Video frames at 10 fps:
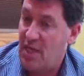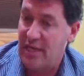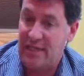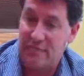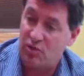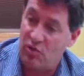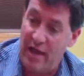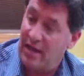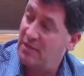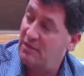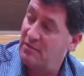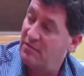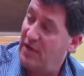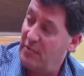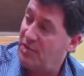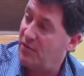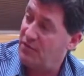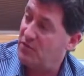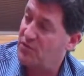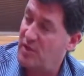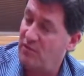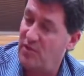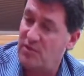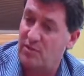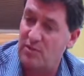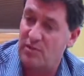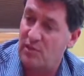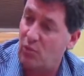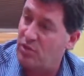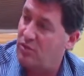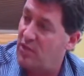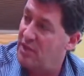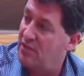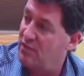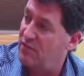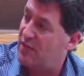I keep track of how many are first-time visitors and whether they've